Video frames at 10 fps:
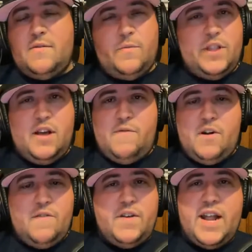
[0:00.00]
We love
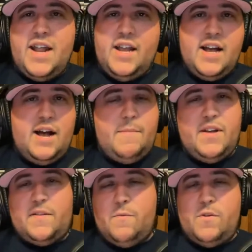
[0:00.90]
all of it. Any
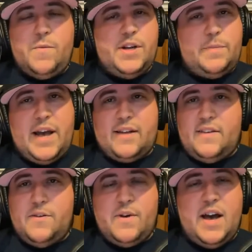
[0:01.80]
comments, we'll reach back to
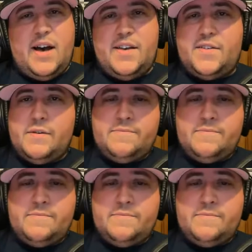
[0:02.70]
you guys.